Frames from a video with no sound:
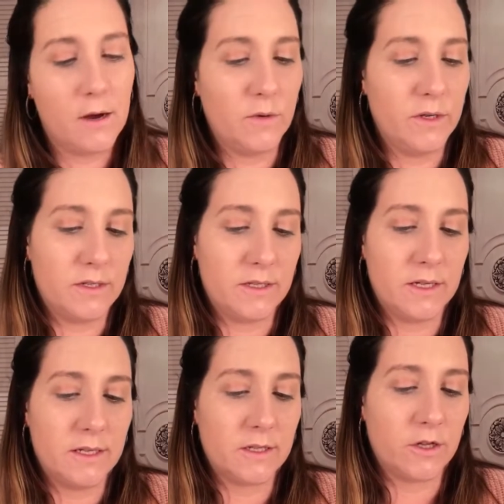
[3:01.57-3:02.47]
was
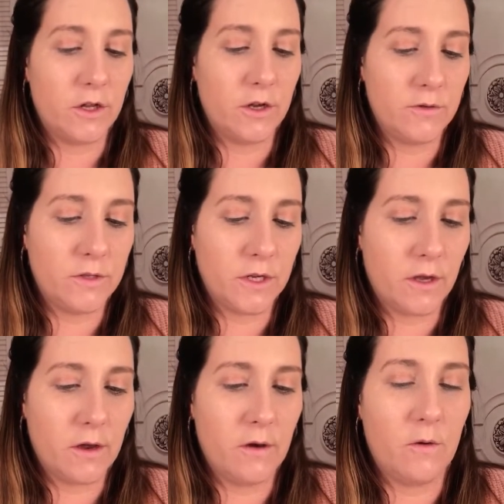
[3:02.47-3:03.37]
this Glow to
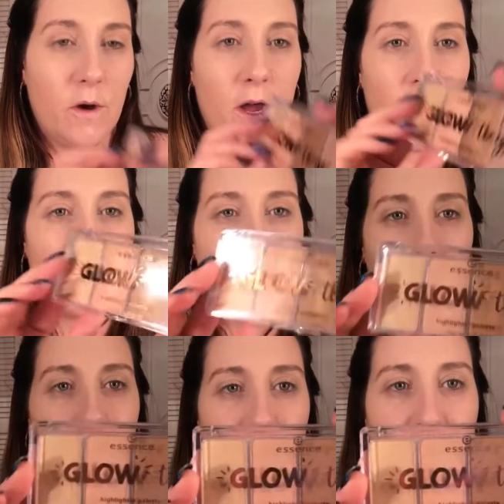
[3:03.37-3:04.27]
Go
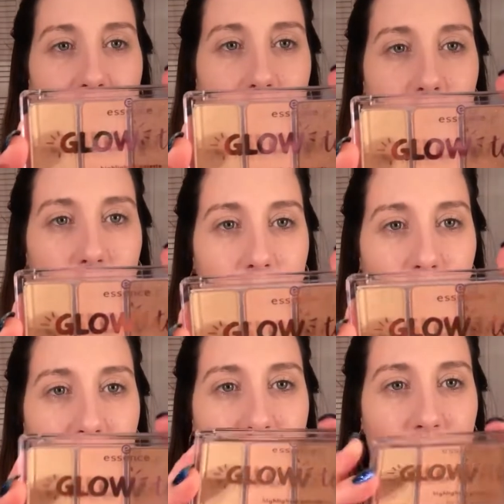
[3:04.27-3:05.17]
highlighter palette,
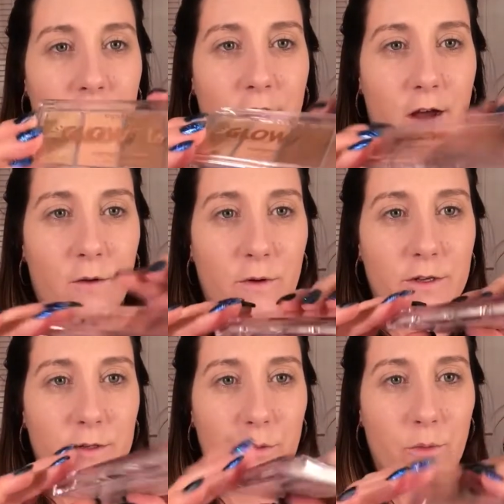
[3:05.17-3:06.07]
which I thought
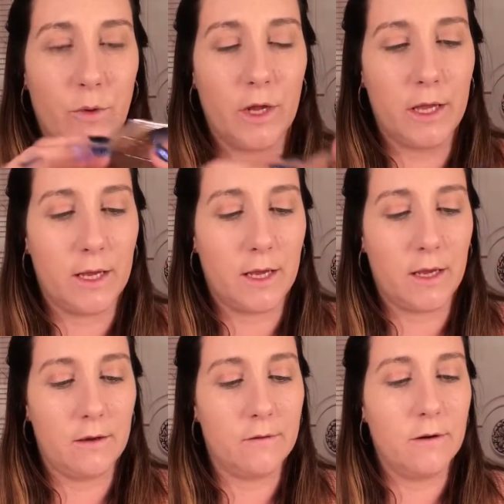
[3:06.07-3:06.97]
was really
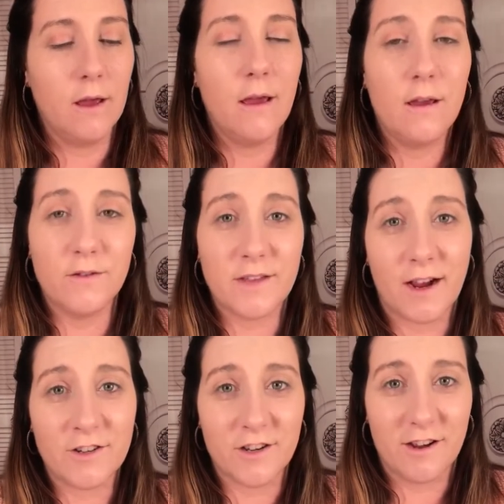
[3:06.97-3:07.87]
cute. It was
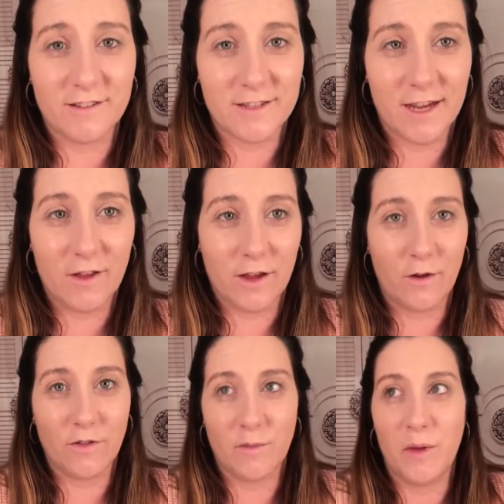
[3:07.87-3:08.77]
actually on sale. I
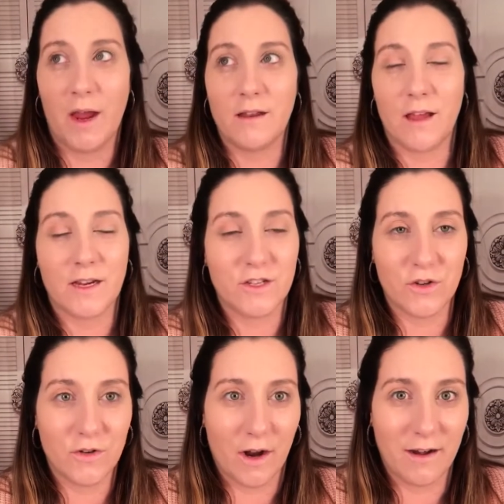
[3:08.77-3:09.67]
only paid like
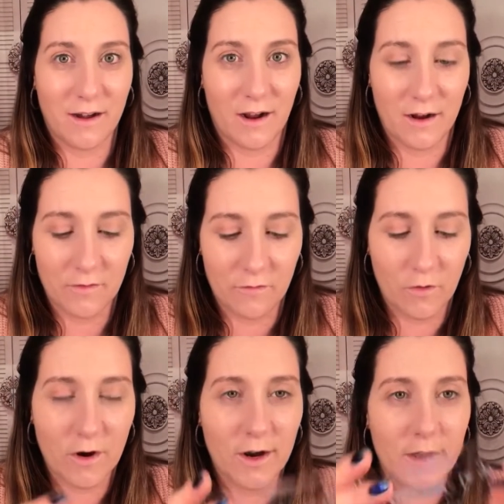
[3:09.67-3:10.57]
$2.99
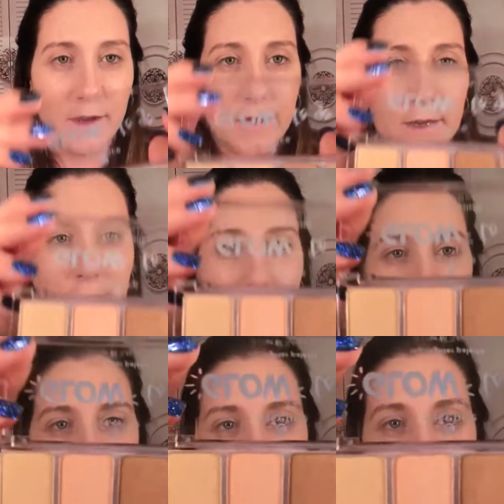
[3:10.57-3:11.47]
for it.
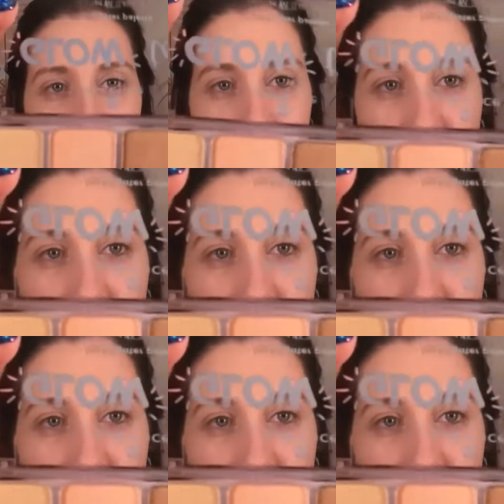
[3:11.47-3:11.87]
But those are